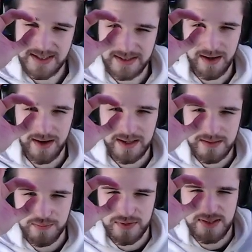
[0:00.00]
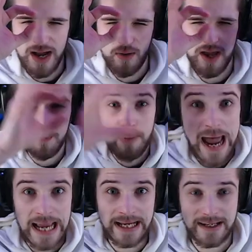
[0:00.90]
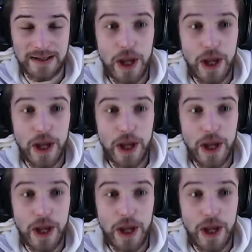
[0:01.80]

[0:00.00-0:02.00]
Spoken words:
size, was now like bang,